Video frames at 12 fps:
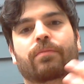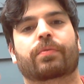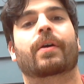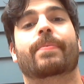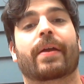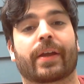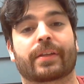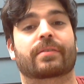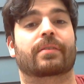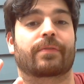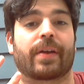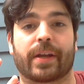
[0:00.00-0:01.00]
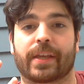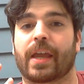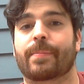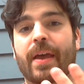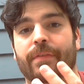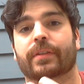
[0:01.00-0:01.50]
comparing it to the
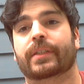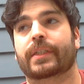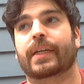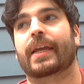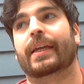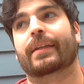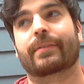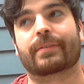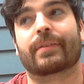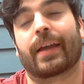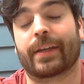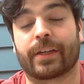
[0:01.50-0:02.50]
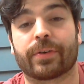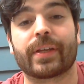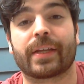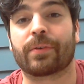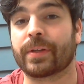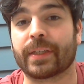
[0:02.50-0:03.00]
Varicam heavily, and I
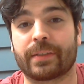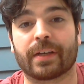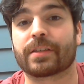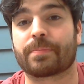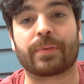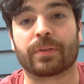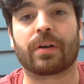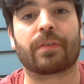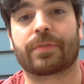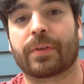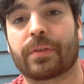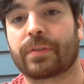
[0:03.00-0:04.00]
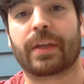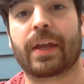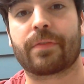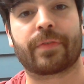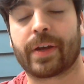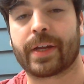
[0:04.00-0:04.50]
agree, it really does pull off the
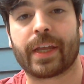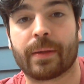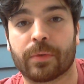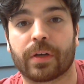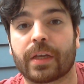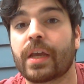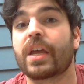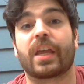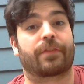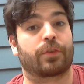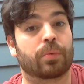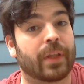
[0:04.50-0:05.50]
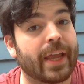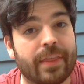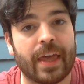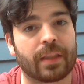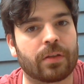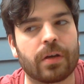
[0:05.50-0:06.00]
Varicam look. If you like
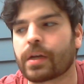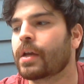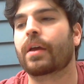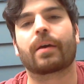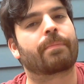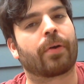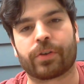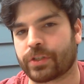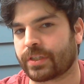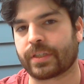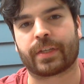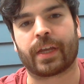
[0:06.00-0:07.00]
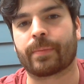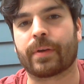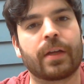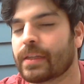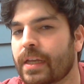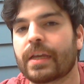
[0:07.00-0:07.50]
that look, purchase this
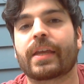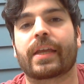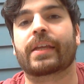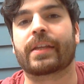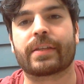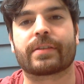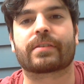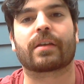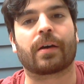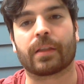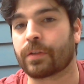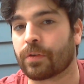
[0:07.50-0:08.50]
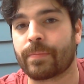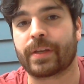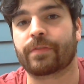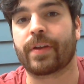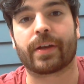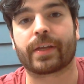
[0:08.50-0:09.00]
camera. It is a little
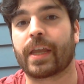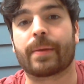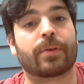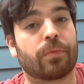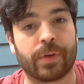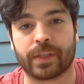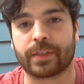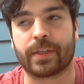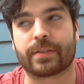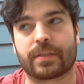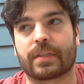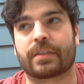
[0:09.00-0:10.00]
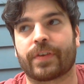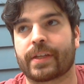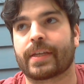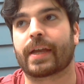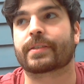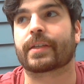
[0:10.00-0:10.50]
mini Varicam. It really is. It's
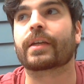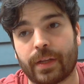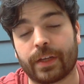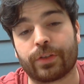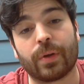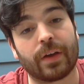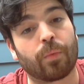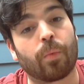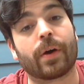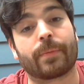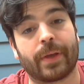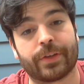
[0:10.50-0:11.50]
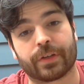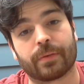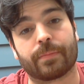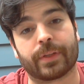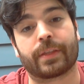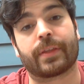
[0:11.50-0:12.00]
fantastic. I do have one major
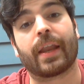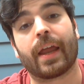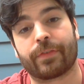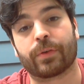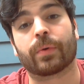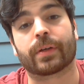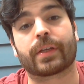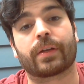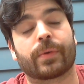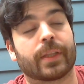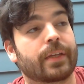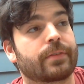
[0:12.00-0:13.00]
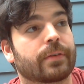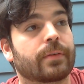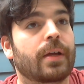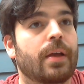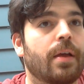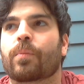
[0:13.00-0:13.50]
complaint that everyone can relate to.
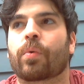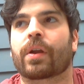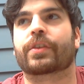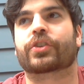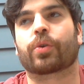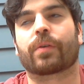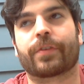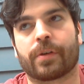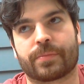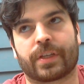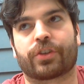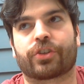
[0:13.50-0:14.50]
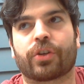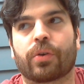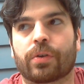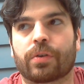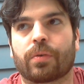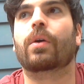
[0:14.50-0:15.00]
One of the short films they
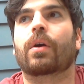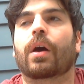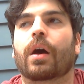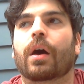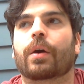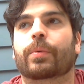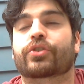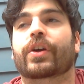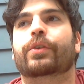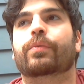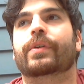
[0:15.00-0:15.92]
showed was trying to